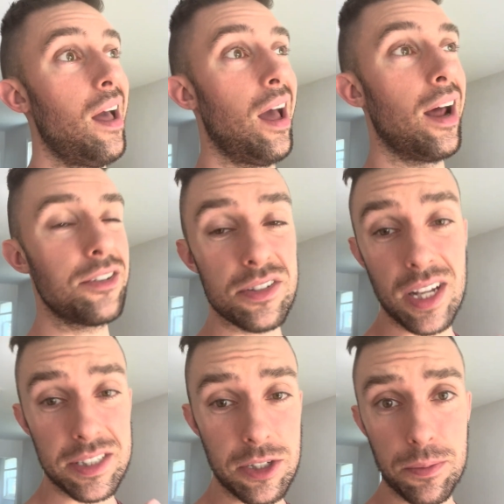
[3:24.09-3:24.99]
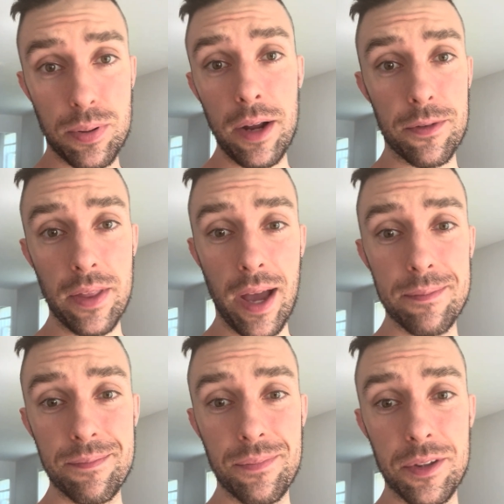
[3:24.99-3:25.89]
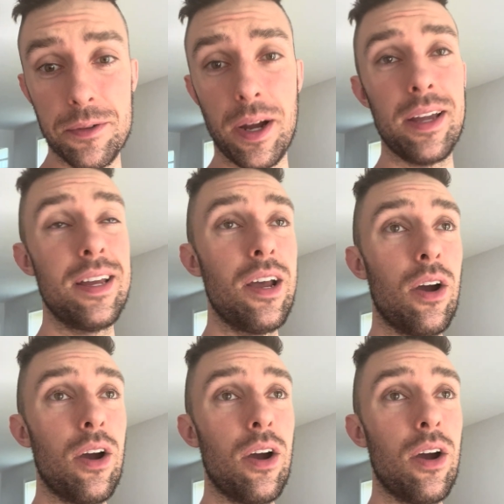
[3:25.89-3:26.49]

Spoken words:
And I just ask that you pray for that, right?